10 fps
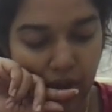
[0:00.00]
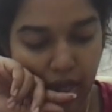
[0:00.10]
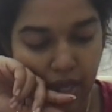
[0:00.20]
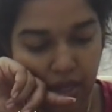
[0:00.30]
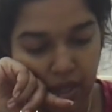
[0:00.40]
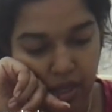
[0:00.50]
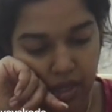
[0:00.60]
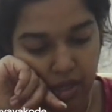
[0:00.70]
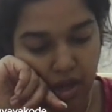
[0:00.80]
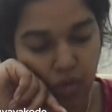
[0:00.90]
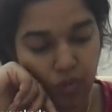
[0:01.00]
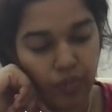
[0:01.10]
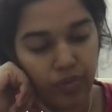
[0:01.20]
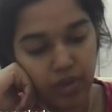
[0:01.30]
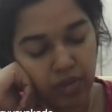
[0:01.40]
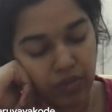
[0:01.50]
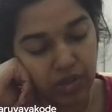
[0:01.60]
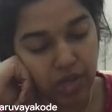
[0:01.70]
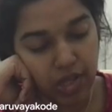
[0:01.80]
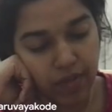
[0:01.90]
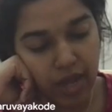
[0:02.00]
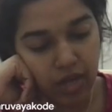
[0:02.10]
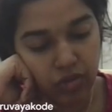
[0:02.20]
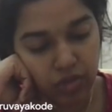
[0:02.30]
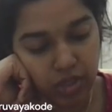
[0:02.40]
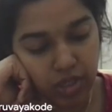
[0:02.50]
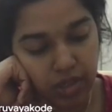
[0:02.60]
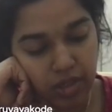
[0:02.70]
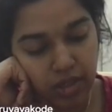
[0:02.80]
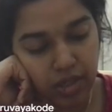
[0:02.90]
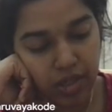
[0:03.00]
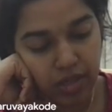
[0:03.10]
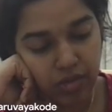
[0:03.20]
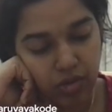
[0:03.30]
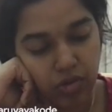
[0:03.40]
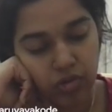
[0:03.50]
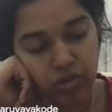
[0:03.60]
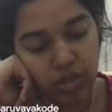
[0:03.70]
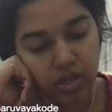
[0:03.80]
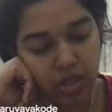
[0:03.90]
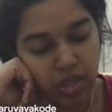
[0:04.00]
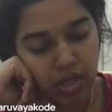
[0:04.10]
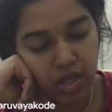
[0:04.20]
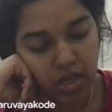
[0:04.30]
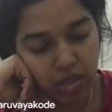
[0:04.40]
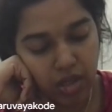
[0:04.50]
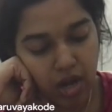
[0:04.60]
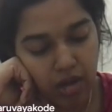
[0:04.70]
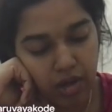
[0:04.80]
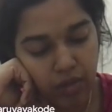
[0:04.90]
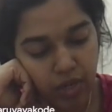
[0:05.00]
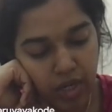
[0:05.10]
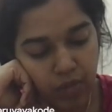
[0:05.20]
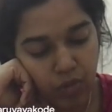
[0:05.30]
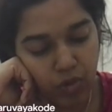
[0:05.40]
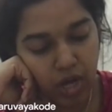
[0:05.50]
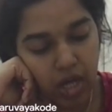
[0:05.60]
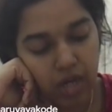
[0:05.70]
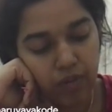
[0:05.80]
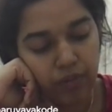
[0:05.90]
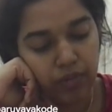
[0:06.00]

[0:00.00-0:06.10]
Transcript: Okay. Now, which are the values you need? A solution is 100 millimolar,